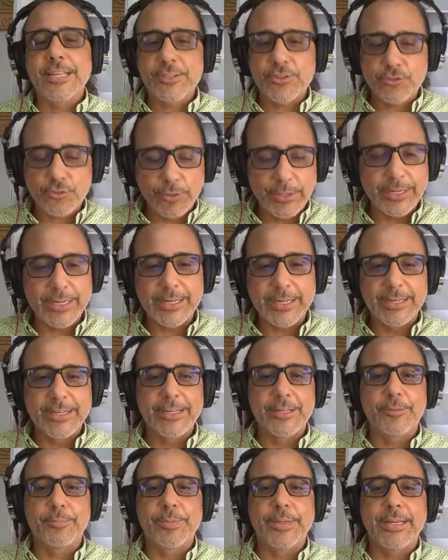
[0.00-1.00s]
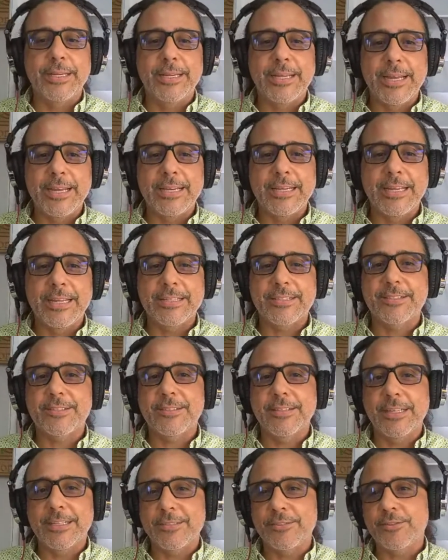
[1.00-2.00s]
tweak it a little bit, and let's
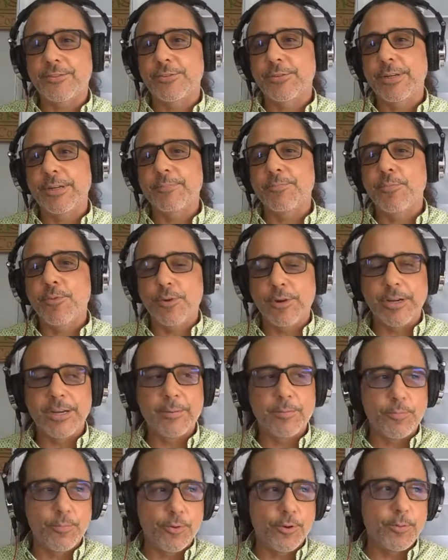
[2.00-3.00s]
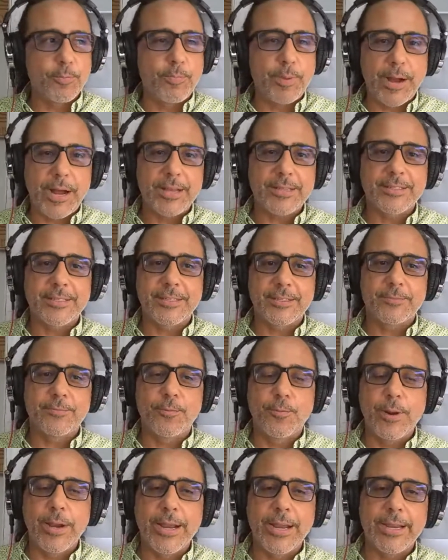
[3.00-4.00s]
do it more in a more positive
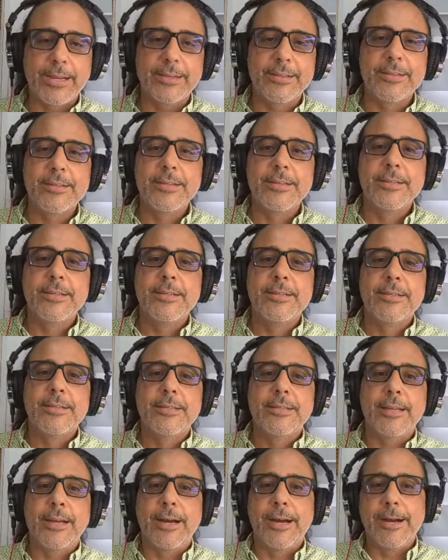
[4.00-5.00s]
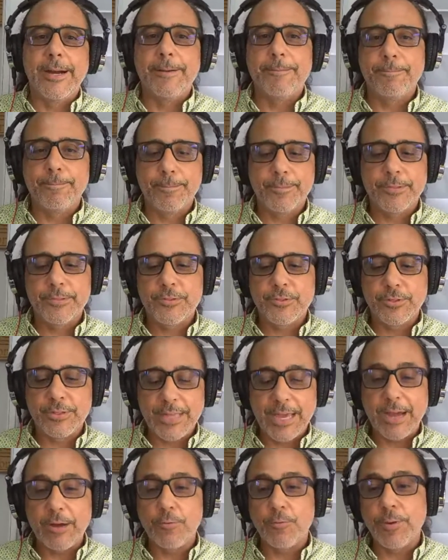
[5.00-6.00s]
way, uh, so
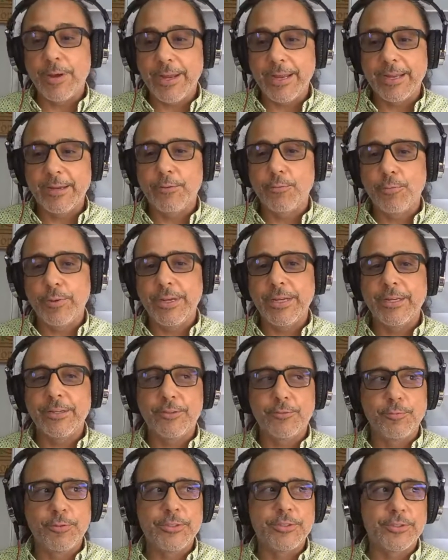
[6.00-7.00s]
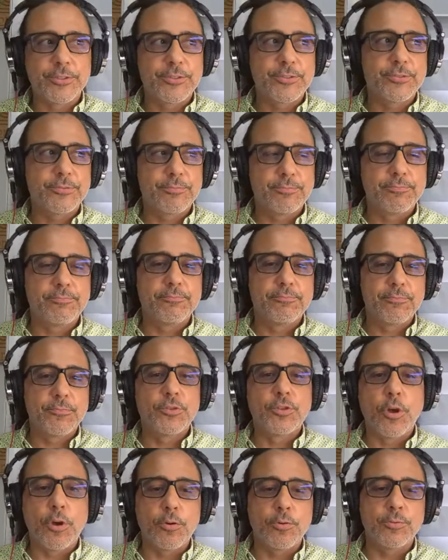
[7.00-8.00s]
that way we just
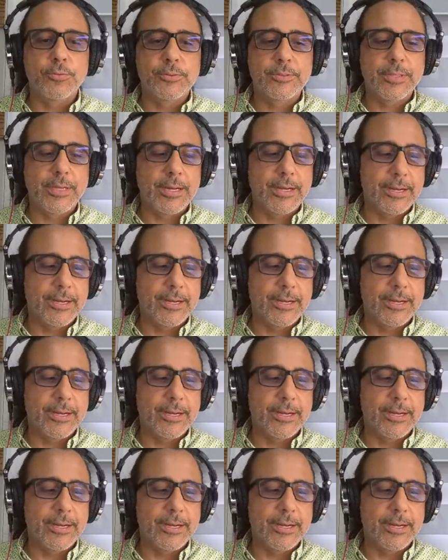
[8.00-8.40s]
don't,